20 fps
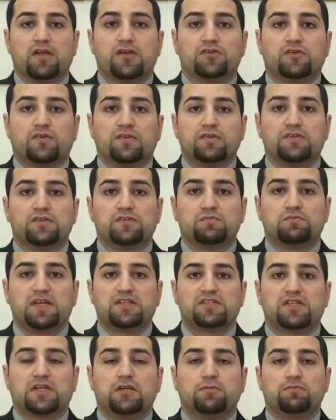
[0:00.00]
So this is
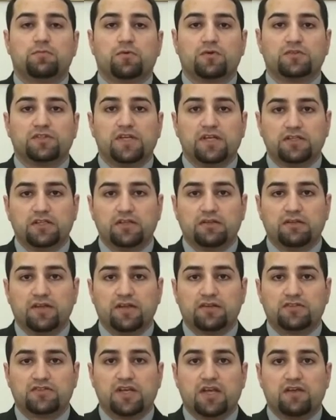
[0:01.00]
basically protecting
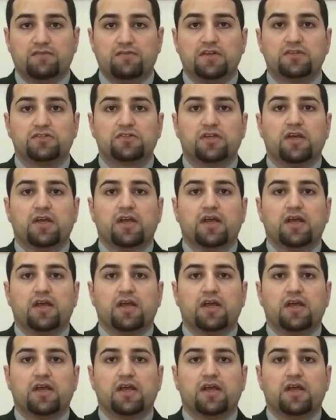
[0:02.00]
their savings,